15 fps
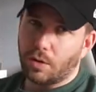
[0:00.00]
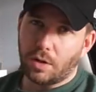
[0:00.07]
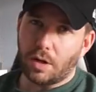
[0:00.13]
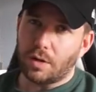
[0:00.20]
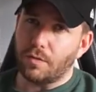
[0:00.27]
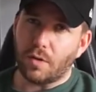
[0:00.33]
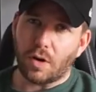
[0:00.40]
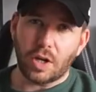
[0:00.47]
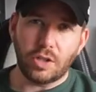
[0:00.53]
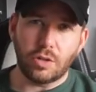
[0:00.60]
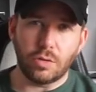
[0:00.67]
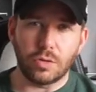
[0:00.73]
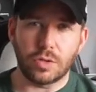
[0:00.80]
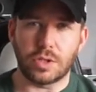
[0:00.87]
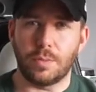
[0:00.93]
on like
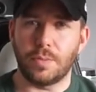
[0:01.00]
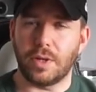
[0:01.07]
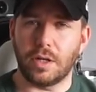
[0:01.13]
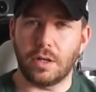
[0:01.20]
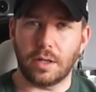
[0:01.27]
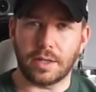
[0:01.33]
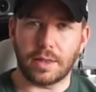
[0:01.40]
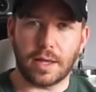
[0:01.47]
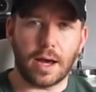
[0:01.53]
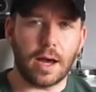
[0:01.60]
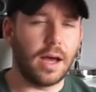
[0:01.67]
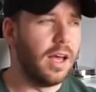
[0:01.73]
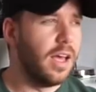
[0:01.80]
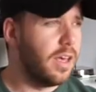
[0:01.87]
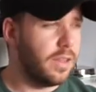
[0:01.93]
vinyl or something like
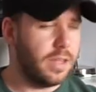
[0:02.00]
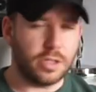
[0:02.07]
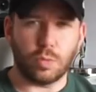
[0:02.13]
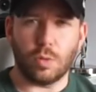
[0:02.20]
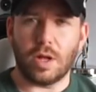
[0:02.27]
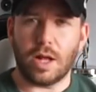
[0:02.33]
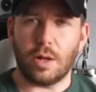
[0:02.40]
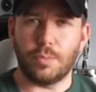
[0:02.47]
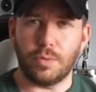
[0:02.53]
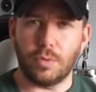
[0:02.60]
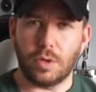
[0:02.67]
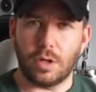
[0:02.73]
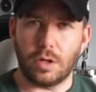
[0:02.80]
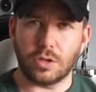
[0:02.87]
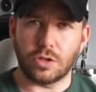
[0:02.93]
that, this will help
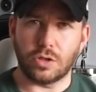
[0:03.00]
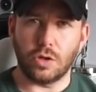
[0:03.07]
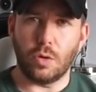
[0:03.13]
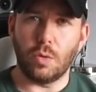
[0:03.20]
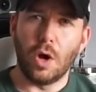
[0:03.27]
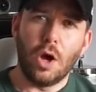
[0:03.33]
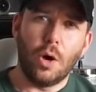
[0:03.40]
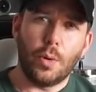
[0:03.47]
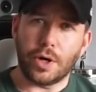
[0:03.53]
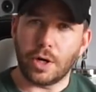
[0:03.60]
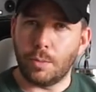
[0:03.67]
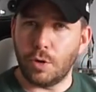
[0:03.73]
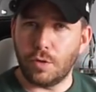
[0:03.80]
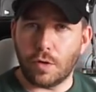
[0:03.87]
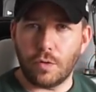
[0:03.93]
you a lot. So we're
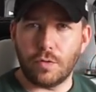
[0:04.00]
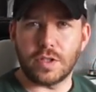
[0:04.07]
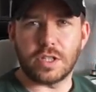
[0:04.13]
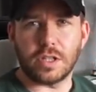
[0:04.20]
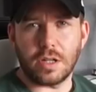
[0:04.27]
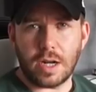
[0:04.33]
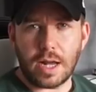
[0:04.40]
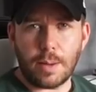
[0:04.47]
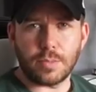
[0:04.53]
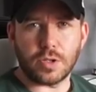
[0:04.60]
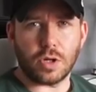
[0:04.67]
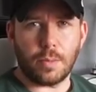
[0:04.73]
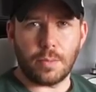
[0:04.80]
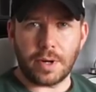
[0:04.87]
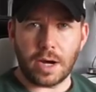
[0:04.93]
going to move over to the
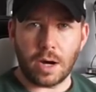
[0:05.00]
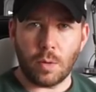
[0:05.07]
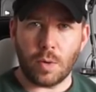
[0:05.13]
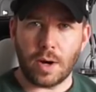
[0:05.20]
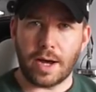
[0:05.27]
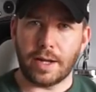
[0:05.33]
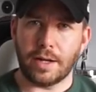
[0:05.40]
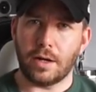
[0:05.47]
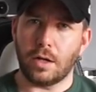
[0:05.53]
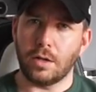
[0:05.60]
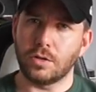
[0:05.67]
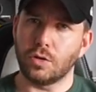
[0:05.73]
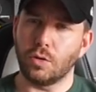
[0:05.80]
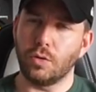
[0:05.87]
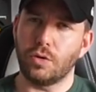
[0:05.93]
laptop now and
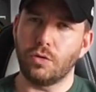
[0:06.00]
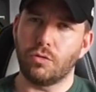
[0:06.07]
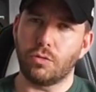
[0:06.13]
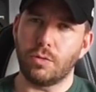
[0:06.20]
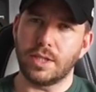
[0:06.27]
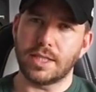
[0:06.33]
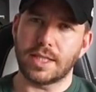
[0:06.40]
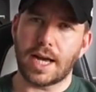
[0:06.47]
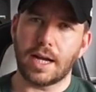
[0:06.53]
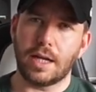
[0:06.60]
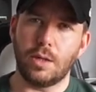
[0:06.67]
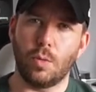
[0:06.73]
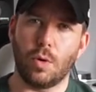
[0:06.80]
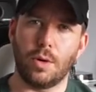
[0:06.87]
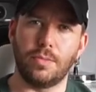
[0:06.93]
I'll talk you through
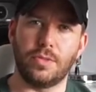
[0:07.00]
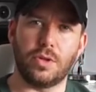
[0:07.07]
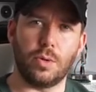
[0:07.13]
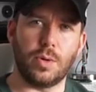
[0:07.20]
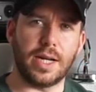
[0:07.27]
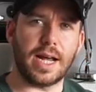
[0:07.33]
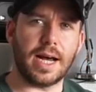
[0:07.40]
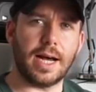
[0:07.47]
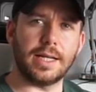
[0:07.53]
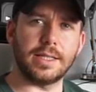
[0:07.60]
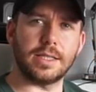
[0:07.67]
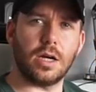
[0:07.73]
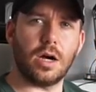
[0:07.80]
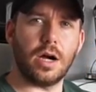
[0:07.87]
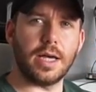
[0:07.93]
exactly what I'm doing
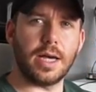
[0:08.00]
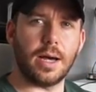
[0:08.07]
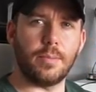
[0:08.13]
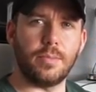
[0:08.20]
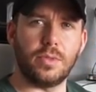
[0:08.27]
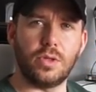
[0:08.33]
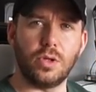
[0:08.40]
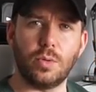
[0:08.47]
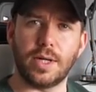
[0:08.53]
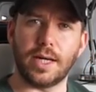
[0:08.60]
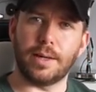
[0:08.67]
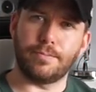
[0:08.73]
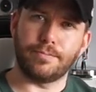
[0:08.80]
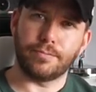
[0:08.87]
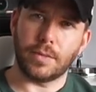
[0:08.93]
as I am doing
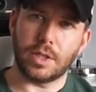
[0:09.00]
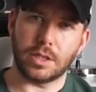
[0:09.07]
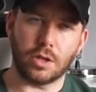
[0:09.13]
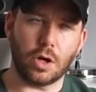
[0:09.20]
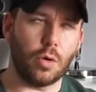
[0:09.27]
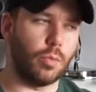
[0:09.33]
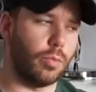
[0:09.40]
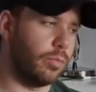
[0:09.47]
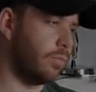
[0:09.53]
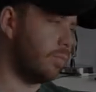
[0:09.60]
it. Let's go.